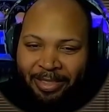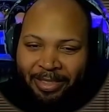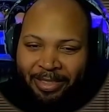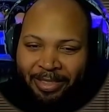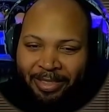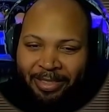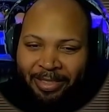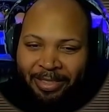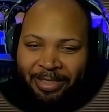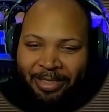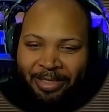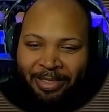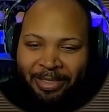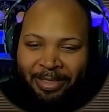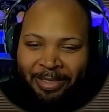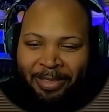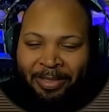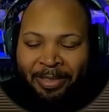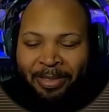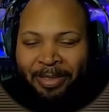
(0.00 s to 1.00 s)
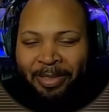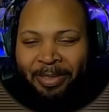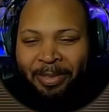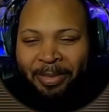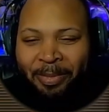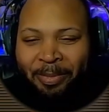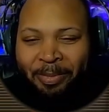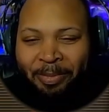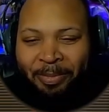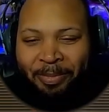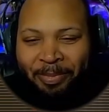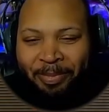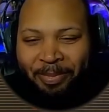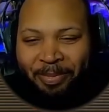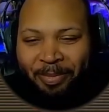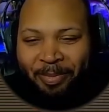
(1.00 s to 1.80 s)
(silence)